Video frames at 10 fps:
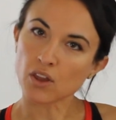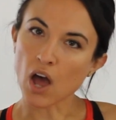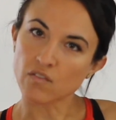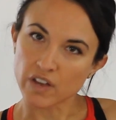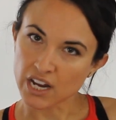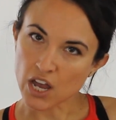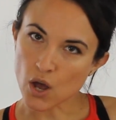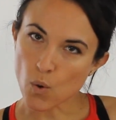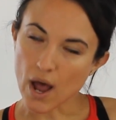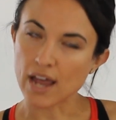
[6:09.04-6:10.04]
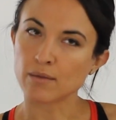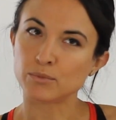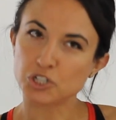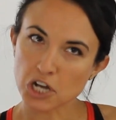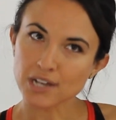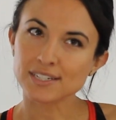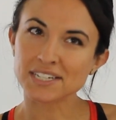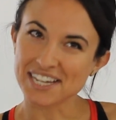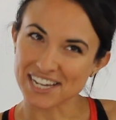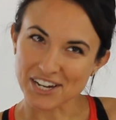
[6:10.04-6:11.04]
a long video. I am just
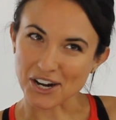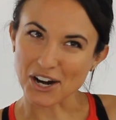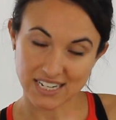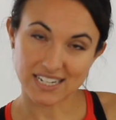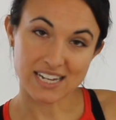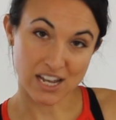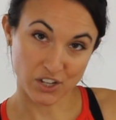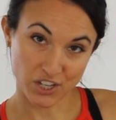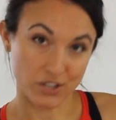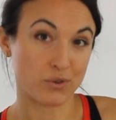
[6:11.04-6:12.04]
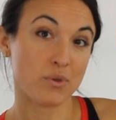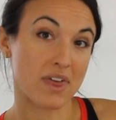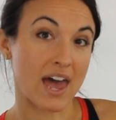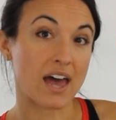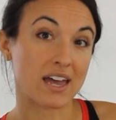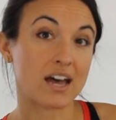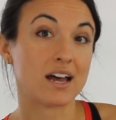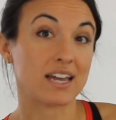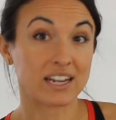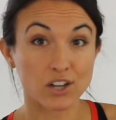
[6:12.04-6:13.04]
here to tell you that
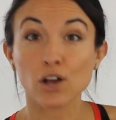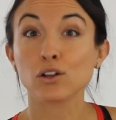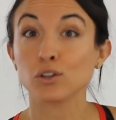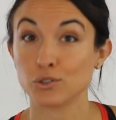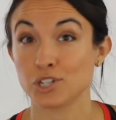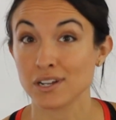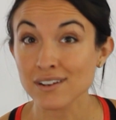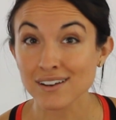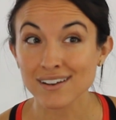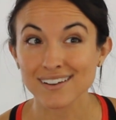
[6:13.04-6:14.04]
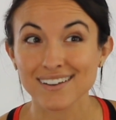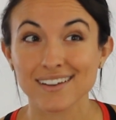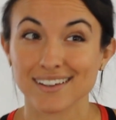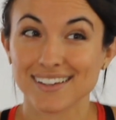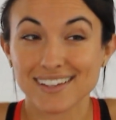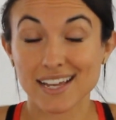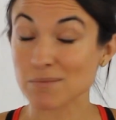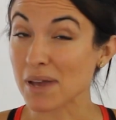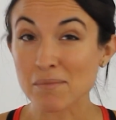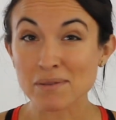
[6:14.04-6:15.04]
in conclusion,
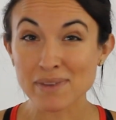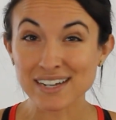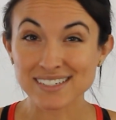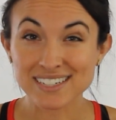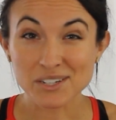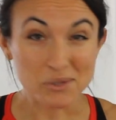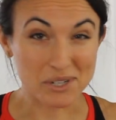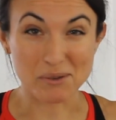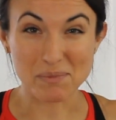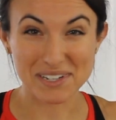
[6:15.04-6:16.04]
I'm coming back to YouTube.